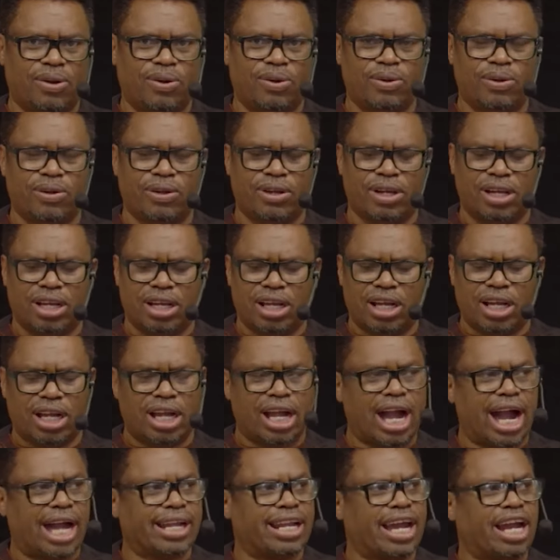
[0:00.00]
You know?
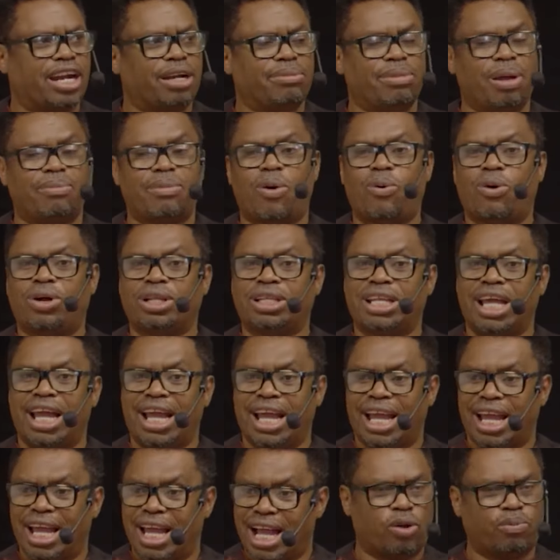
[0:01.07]
And I remember
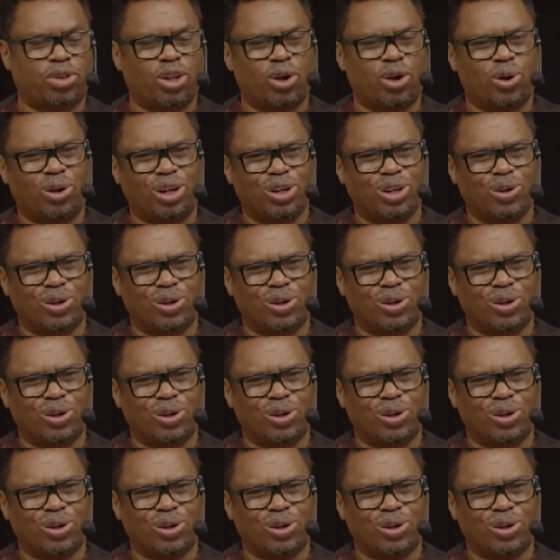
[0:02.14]
one day, you know,